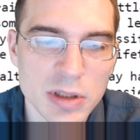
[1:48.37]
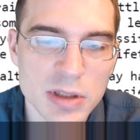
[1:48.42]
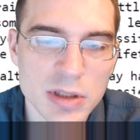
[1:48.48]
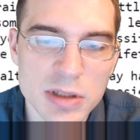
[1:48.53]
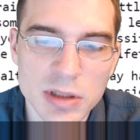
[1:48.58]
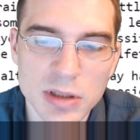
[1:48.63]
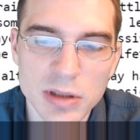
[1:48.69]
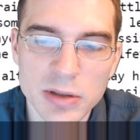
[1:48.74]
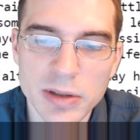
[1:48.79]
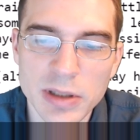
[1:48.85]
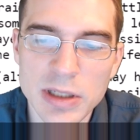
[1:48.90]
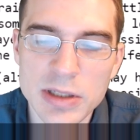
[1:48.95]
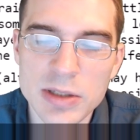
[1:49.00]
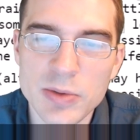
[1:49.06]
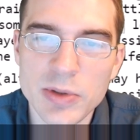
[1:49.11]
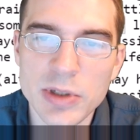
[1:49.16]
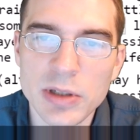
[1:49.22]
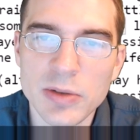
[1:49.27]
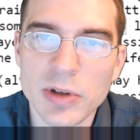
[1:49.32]
So as
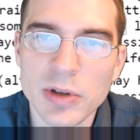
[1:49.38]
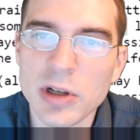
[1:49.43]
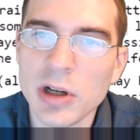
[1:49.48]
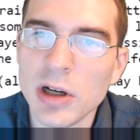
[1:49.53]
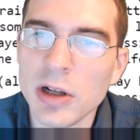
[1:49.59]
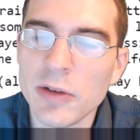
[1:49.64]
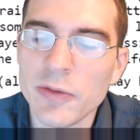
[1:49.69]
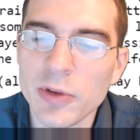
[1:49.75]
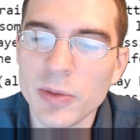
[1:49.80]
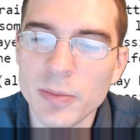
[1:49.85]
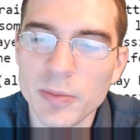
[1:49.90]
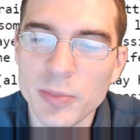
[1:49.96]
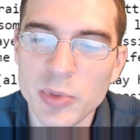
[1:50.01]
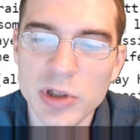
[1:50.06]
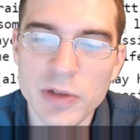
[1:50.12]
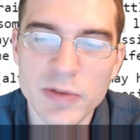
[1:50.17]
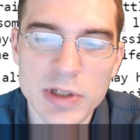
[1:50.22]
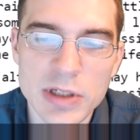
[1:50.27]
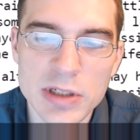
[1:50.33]
we recall from
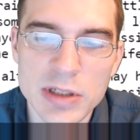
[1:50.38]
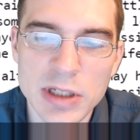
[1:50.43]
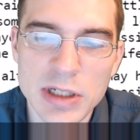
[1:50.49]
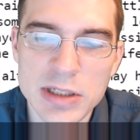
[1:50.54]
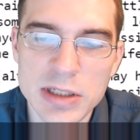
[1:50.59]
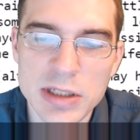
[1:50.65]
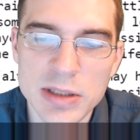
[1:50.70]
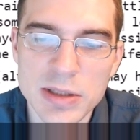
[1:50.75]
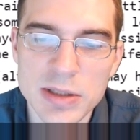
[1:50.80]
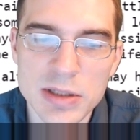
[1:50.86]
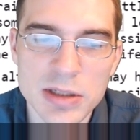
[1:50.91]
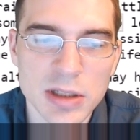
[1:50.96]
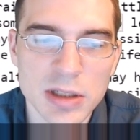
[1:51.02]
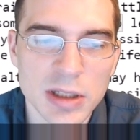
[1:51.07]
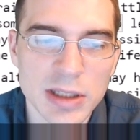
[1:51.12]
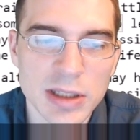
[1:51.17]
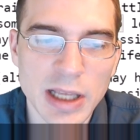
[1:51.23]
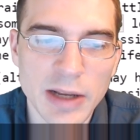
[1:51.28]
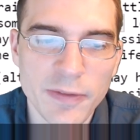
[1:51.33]
previous lessons,
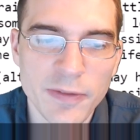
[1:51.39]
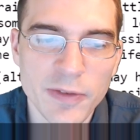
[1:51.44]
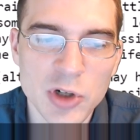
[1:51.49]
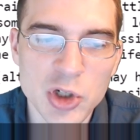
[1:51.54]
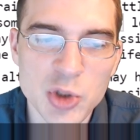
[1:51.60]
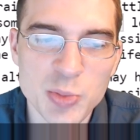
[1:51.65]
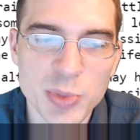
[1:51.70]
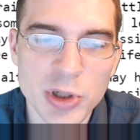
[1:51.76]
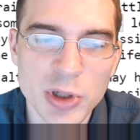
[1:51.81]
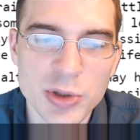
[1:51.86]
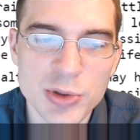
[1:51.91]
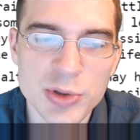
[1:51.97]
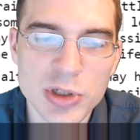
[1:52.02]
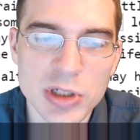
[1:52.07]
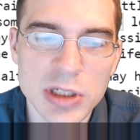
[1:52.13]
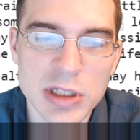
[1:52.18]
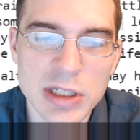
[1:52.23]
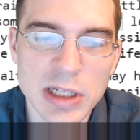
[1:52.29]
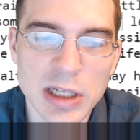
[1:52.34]
that first post
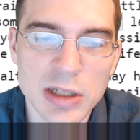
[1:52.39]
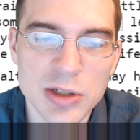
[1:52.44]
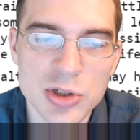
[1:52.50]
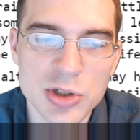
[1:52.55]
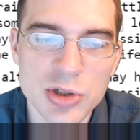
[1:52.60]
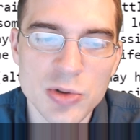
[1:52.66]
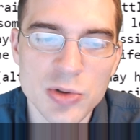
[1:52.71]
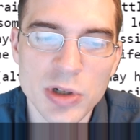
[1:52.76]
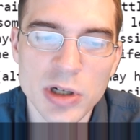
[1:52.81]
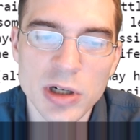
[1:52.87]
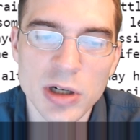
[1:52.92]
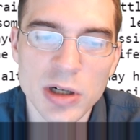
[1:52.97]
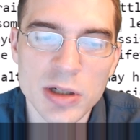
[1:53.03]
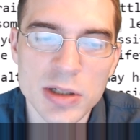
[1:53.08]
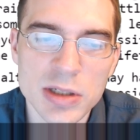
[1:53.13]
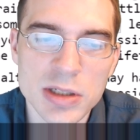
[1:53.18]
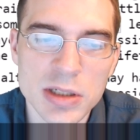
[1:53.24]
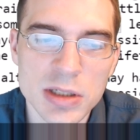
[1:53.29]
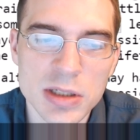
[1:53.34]
contained two
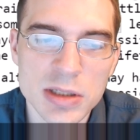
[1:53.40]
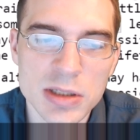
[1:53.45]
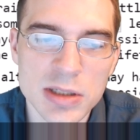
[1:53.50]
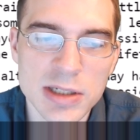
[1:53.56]
occurrences.